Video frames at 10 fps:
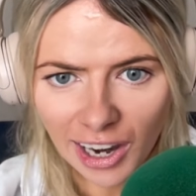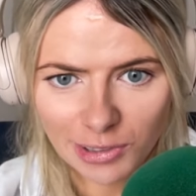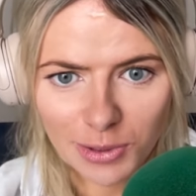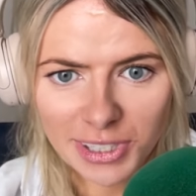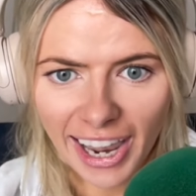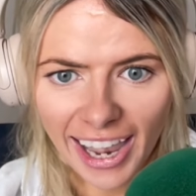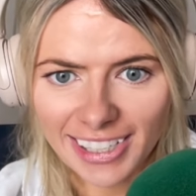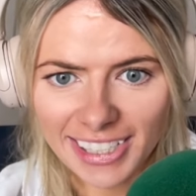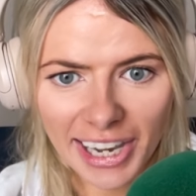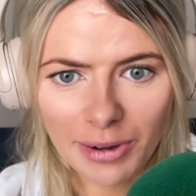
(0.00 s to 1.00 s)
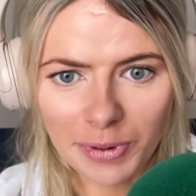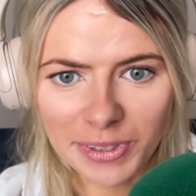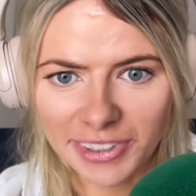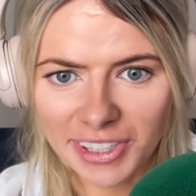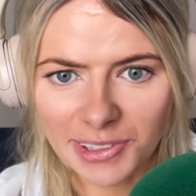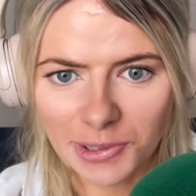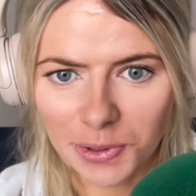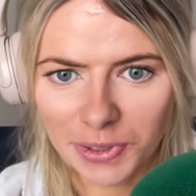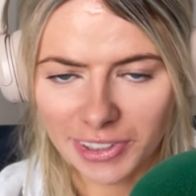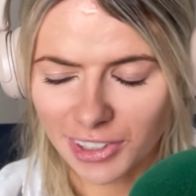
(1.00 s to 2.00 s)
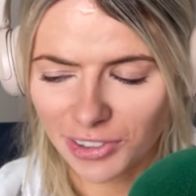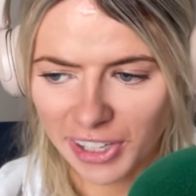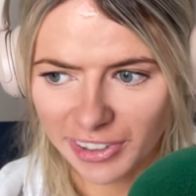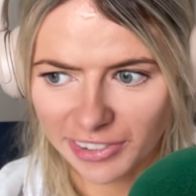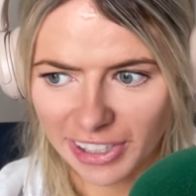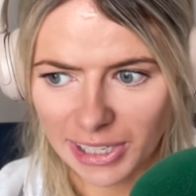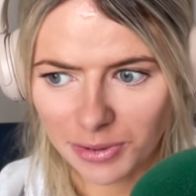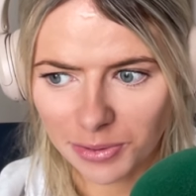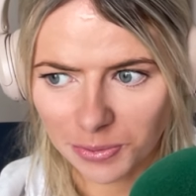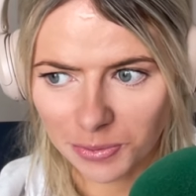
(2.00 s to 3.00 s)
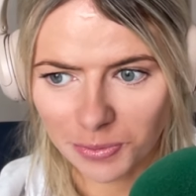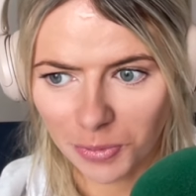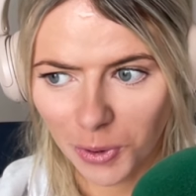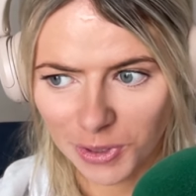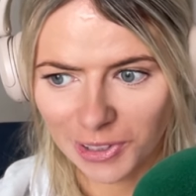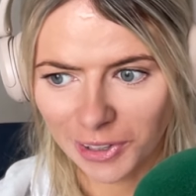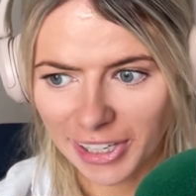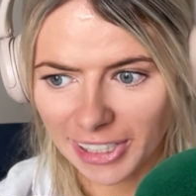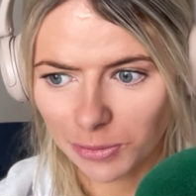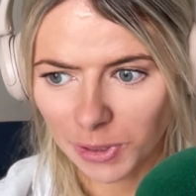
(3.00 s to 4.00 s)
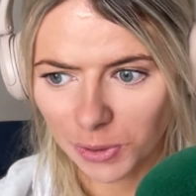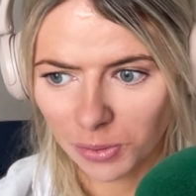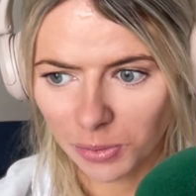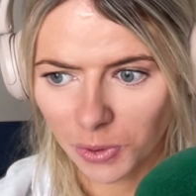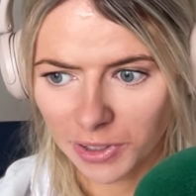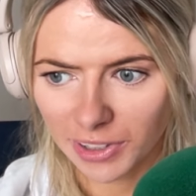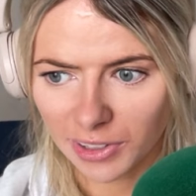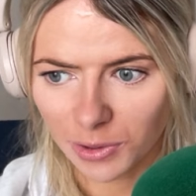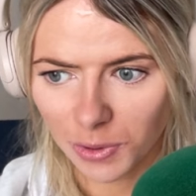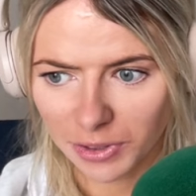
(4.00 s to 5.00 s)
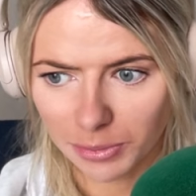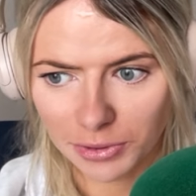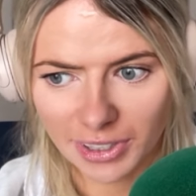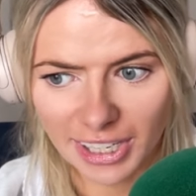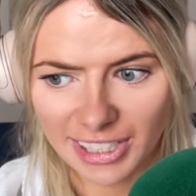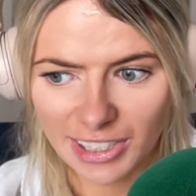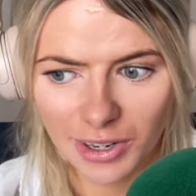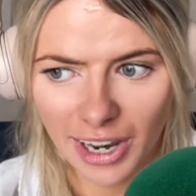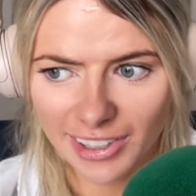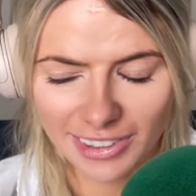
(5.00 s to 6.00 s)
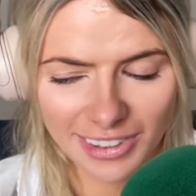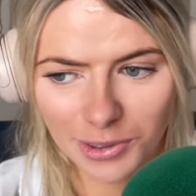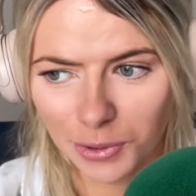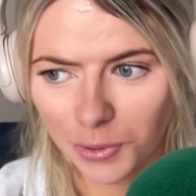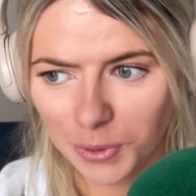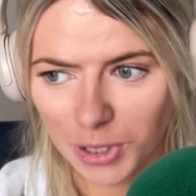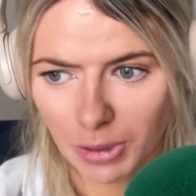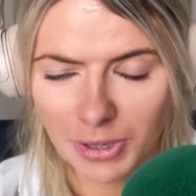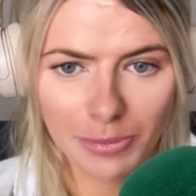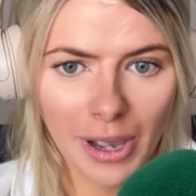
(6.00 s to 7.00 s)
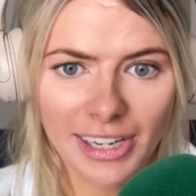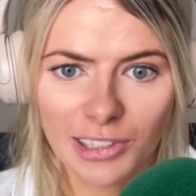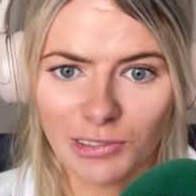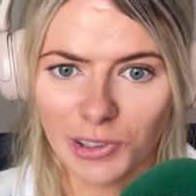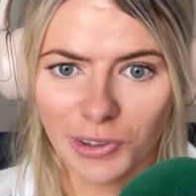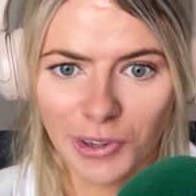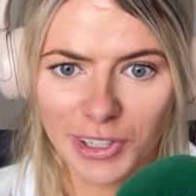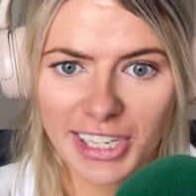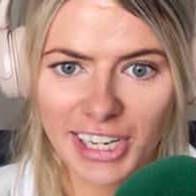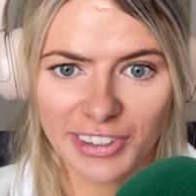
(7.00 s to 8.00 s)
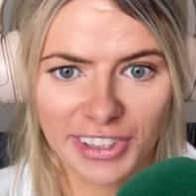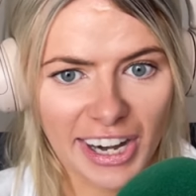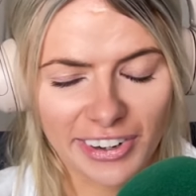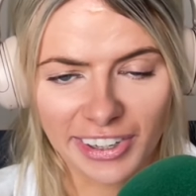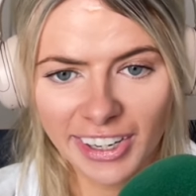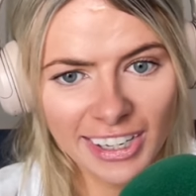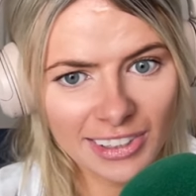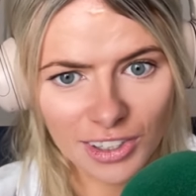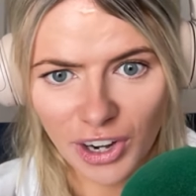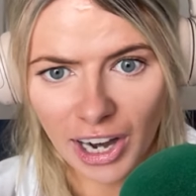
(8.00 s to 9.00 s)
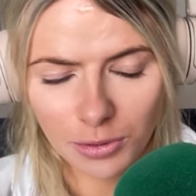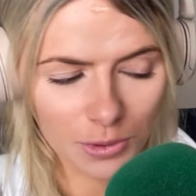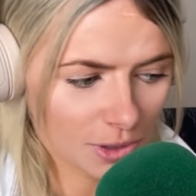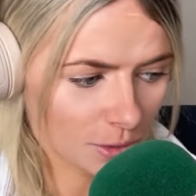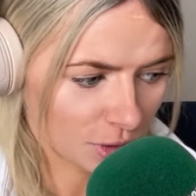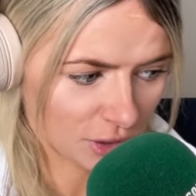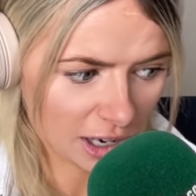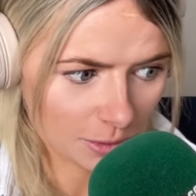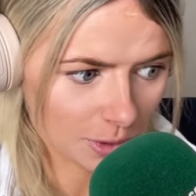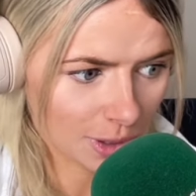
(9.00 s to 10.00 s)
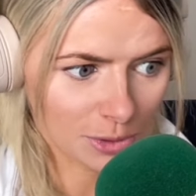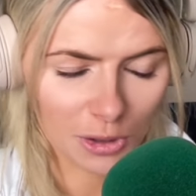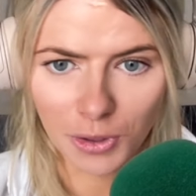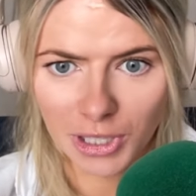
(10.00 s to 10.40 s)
a route to a handicap, I think the trainer really more than likely will know more than the owner about the things. And owners might be demanding to run a horse here and there, and the track won't suit, the ground won't suit, the